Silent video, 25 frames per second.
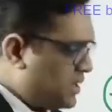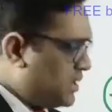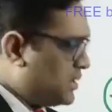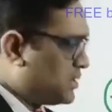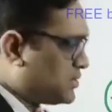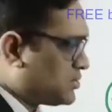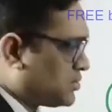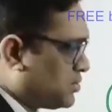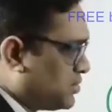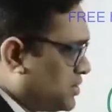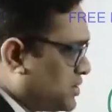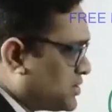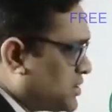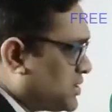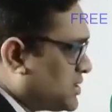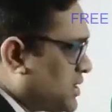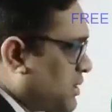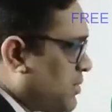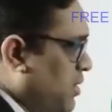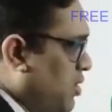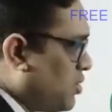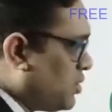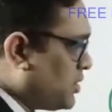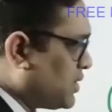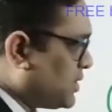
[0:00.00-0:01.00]
So this is
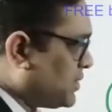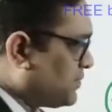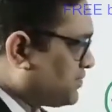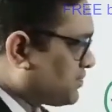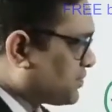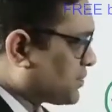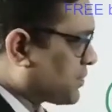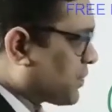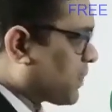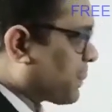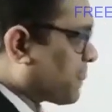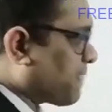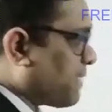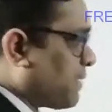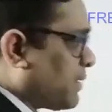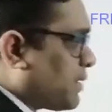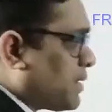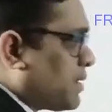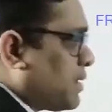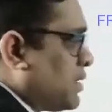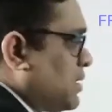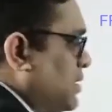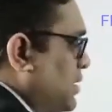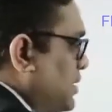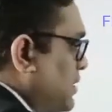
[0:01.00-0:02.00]
about
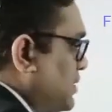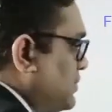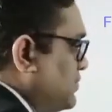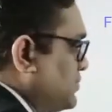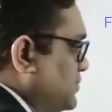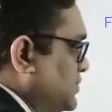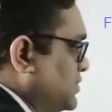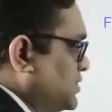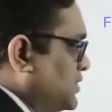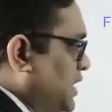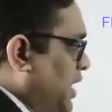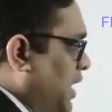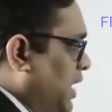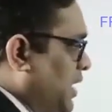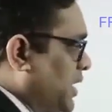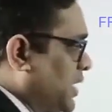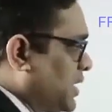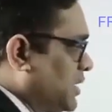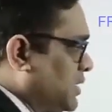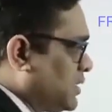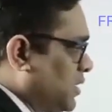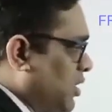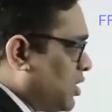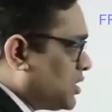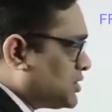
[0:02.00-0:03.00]

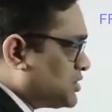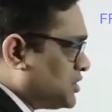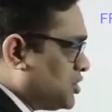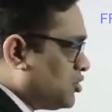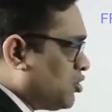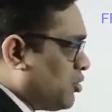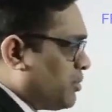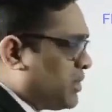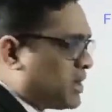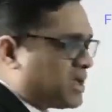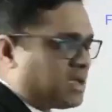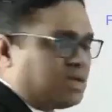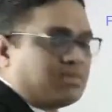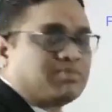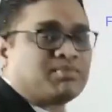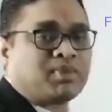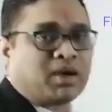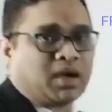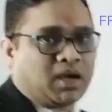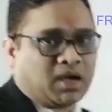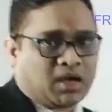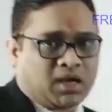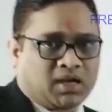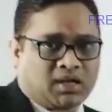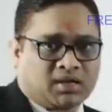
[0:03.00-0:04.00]
genetic or genomic
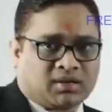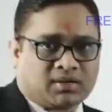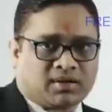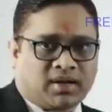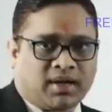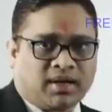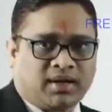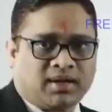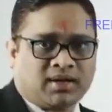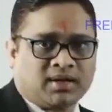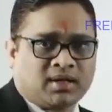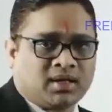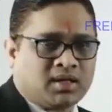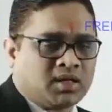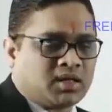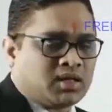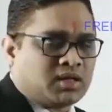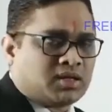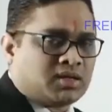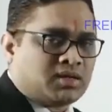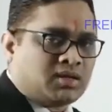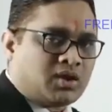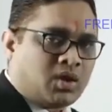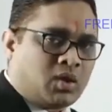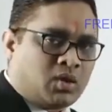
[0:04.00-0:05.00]
imprinting, right?
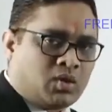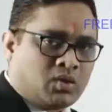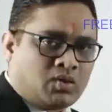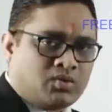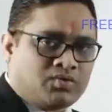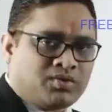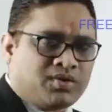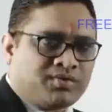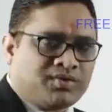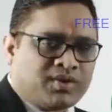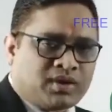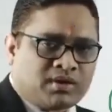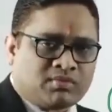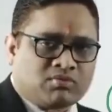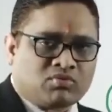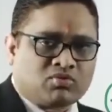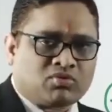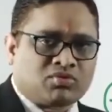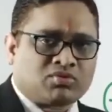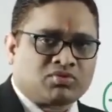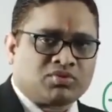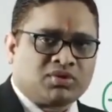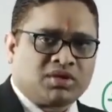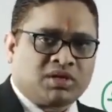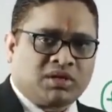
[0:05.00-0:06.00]
Now we will move
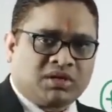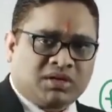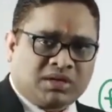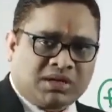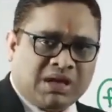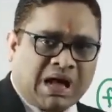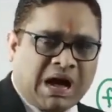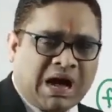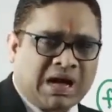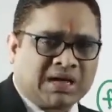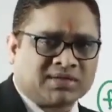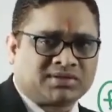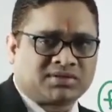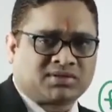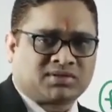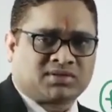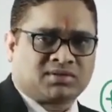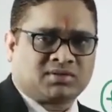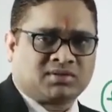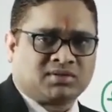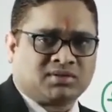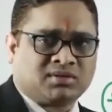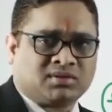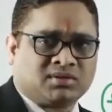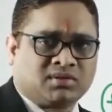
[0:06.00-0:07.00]
to the last
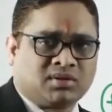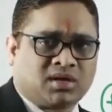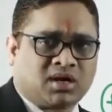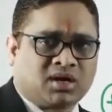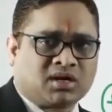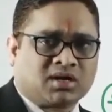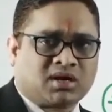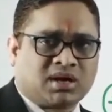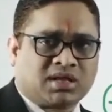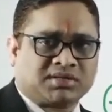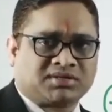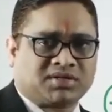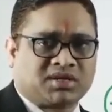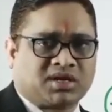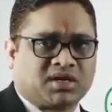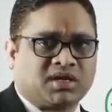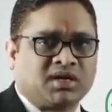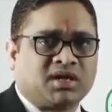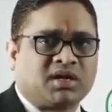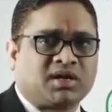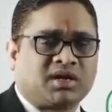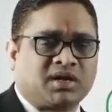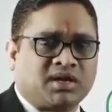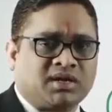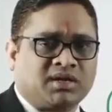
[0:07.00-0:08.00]
unclassic
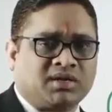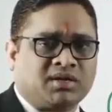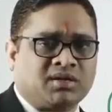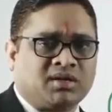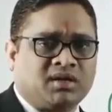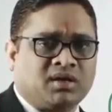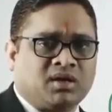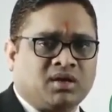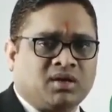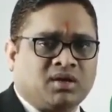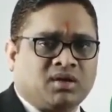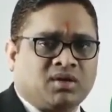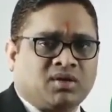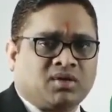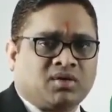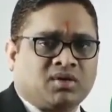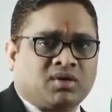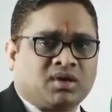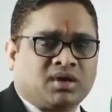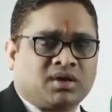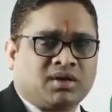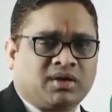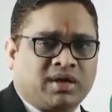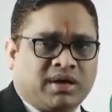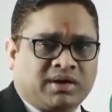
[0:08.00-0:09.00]

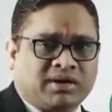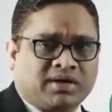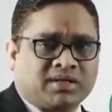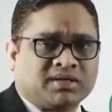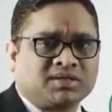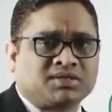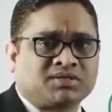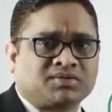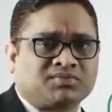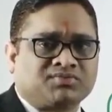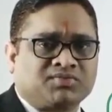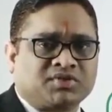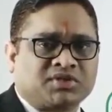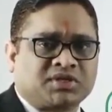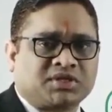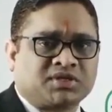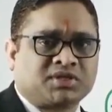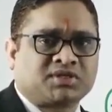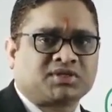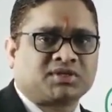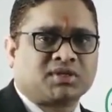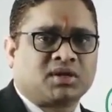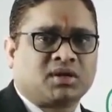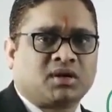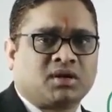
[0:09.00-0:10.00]
inheritance, which
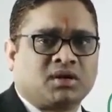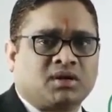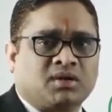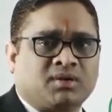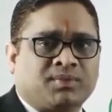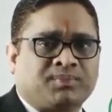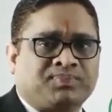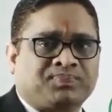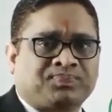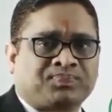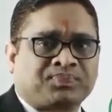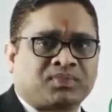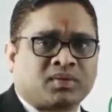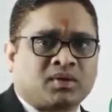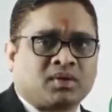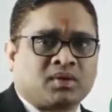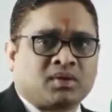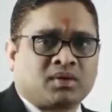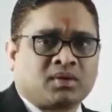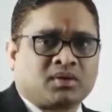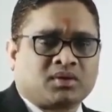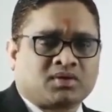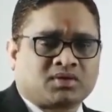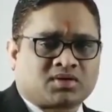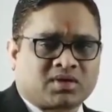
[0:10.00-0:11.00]
is
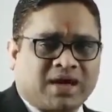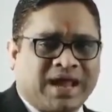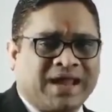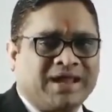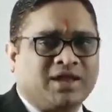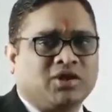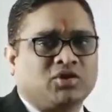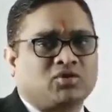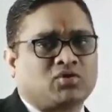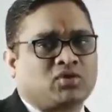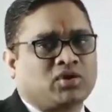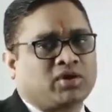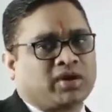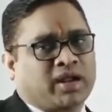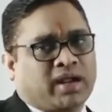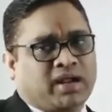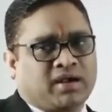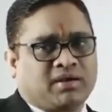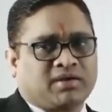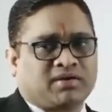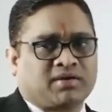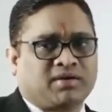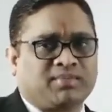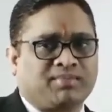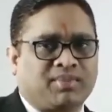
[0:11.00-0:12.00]
trinucleotide
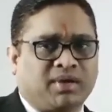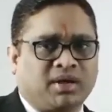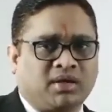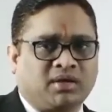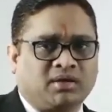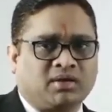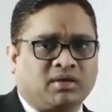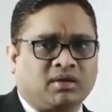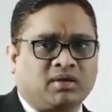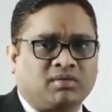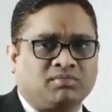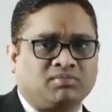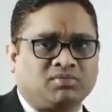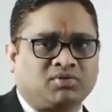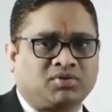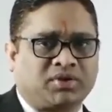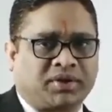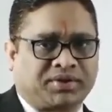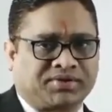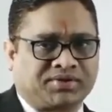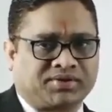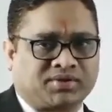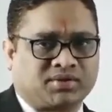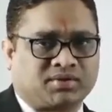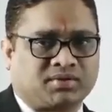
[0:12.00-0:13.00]
repeat
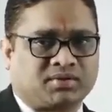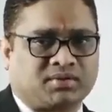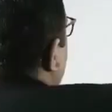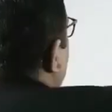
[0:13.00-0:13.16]
mutation.